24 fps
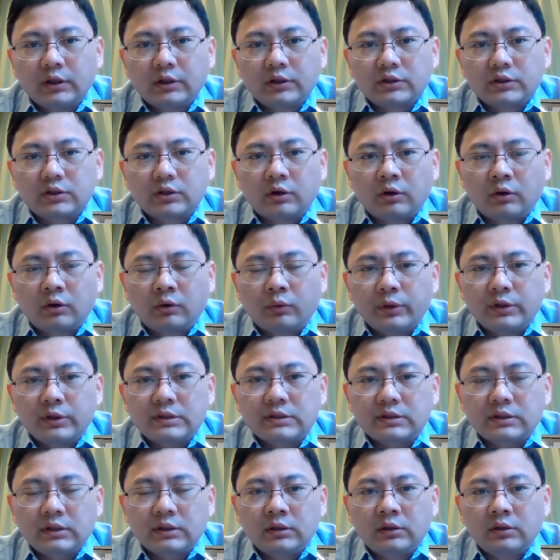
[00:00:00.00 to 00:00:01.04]
So we
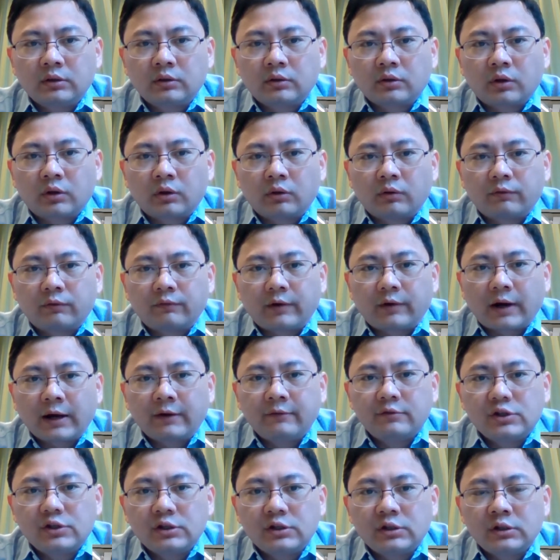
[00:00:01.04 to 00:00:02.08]
see, you know,
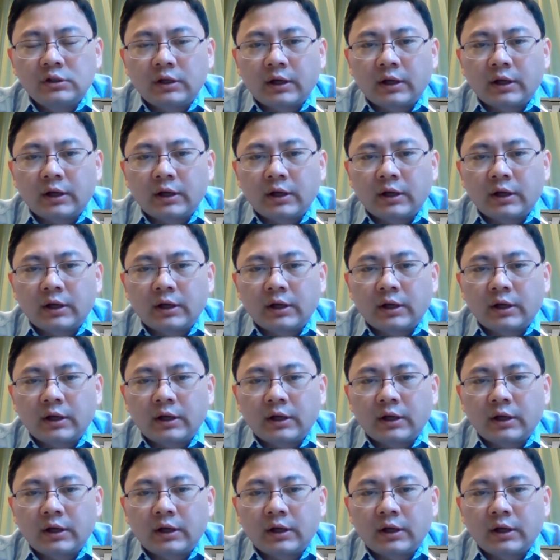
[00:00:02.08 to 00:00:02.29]
5G